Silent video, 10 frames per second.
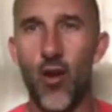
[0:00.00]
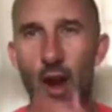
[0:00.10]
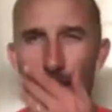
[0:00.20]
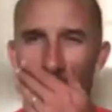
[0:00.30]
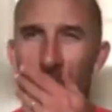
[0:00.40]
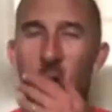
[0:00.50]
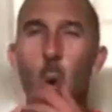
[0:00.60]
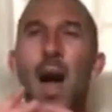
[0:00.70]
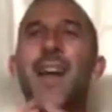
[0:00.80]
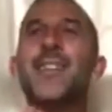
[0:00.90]
All right?
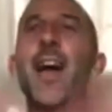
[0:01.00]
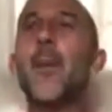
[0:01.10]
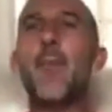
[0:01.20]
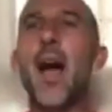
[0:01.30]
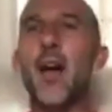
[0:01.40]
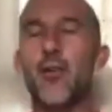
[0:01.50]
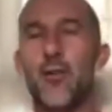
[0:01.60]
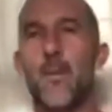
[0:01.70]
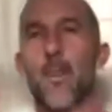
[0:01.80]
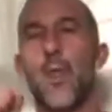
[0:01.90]
Why does that matter?
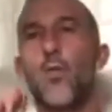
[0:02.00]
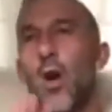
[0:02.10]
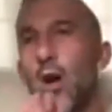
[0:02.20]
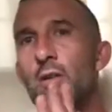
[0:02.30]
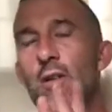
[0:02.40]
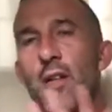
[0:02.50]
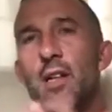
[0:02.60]
Well,